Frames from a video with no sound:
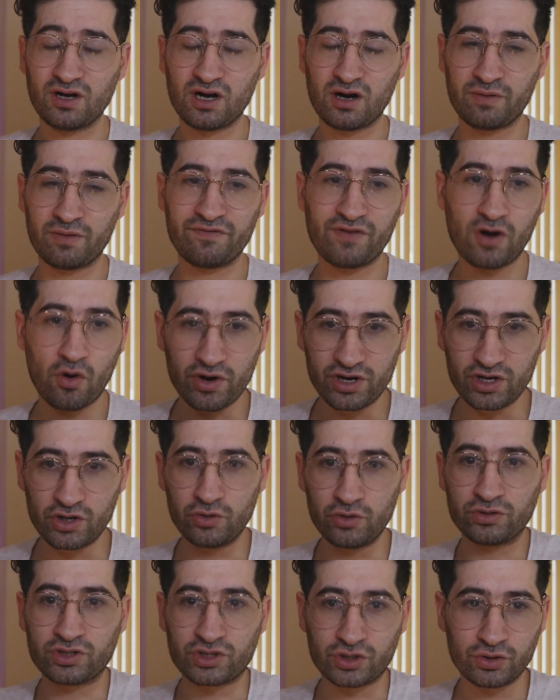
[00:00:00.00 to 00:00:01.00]
I'm very
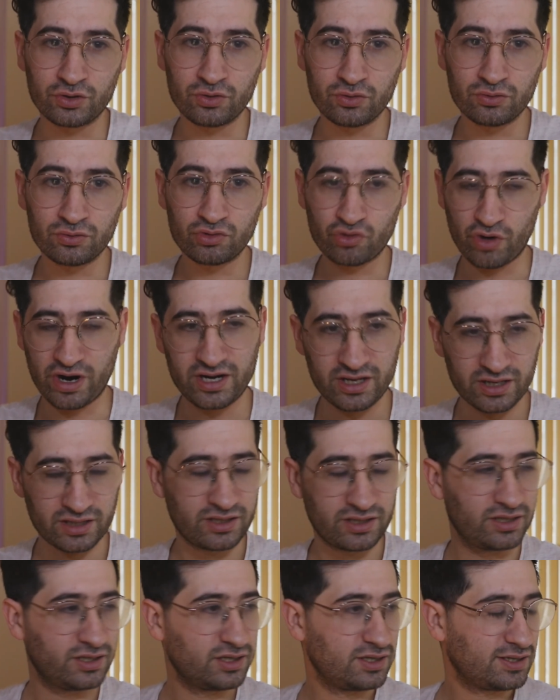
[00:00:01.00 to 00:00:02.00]
new to
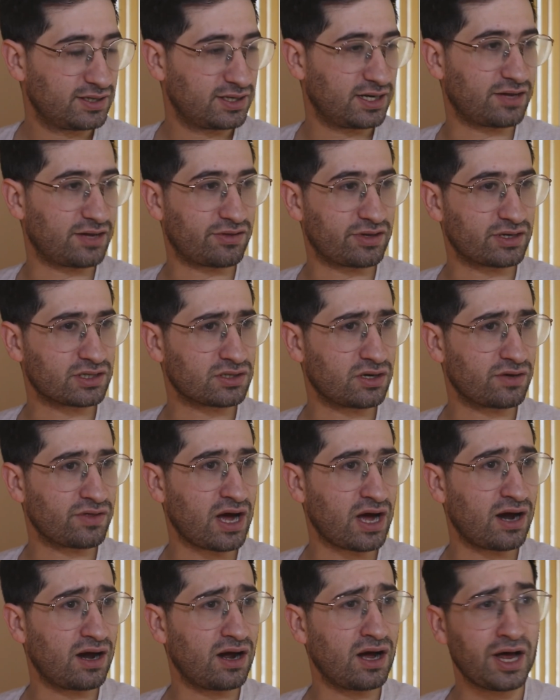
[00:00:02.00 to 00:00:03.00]
trading and things like
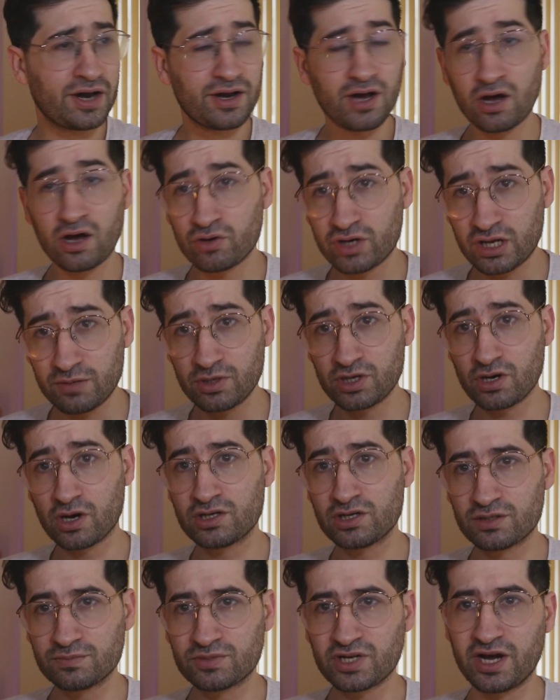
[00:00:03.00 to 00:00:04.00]
that, and I'll keep you
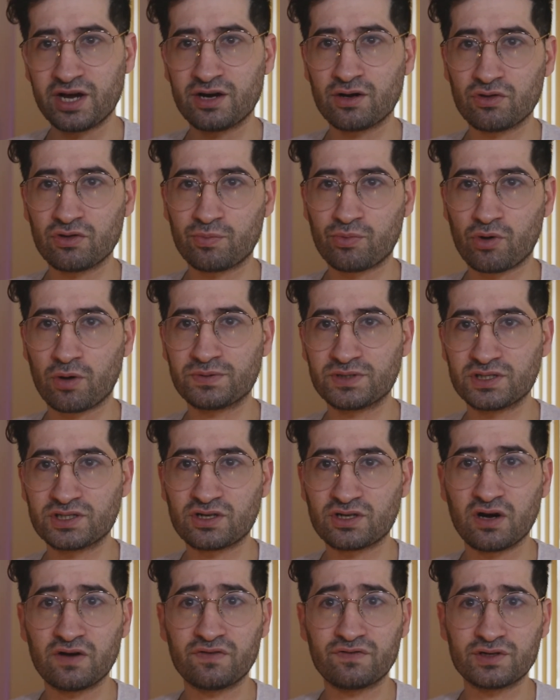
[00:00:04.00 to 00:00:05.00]
guys updated on the property
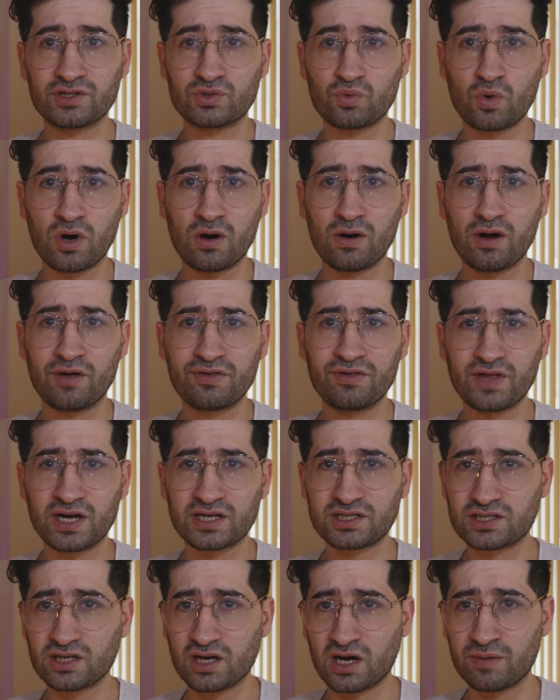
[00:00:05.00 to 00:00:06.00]
stuff as well. I think
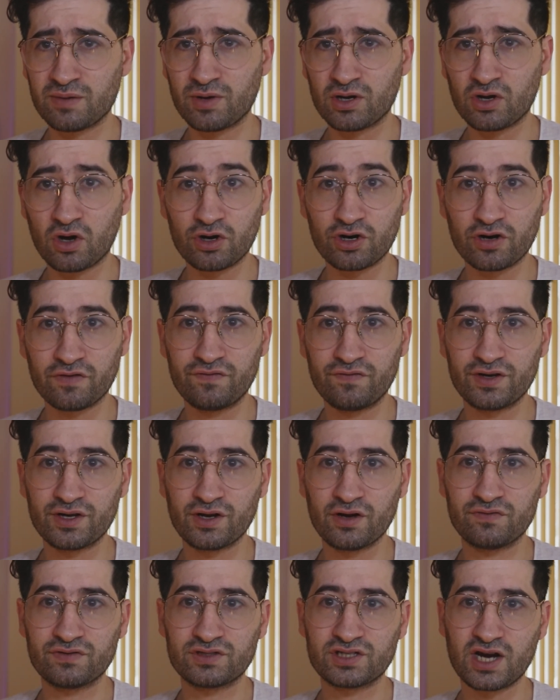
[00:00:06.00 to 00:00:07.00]
that's a long enough
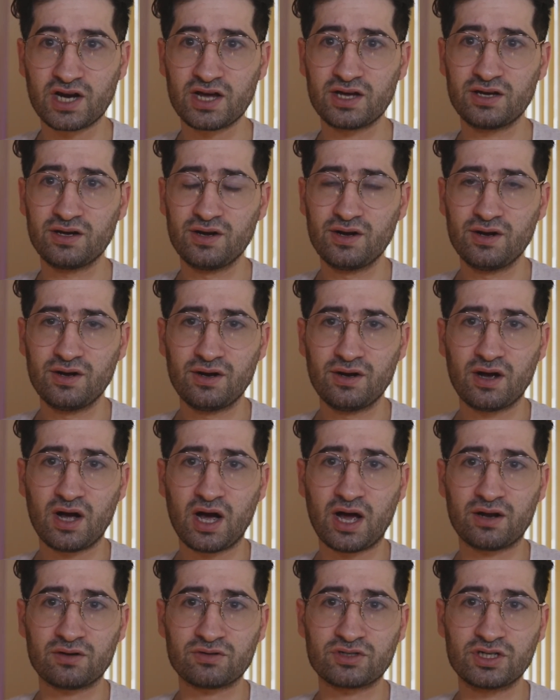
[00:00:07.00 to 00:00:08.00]
video for today,
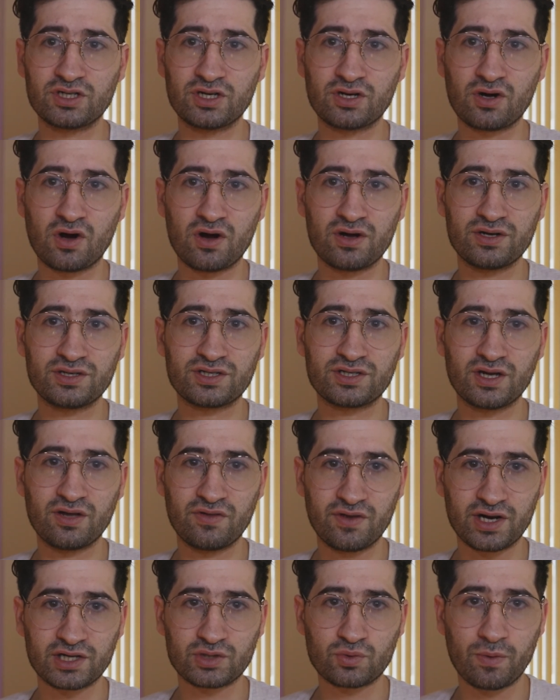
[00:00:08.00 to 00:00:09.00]
and I'll see you guys
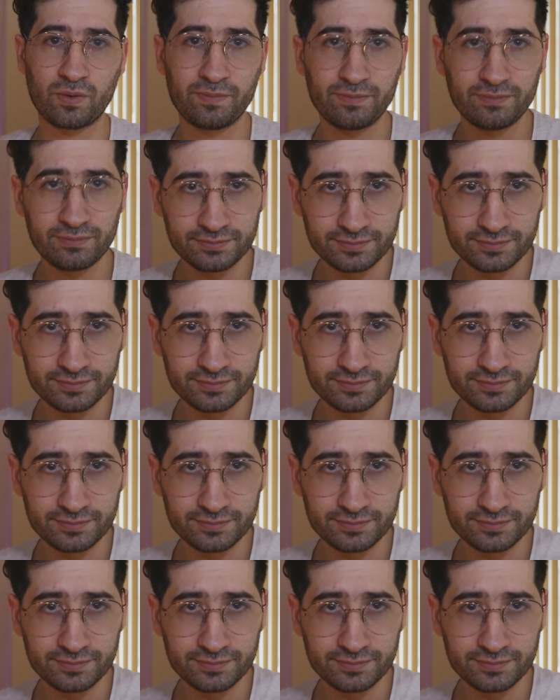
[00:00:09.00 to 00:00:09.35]
in the next one.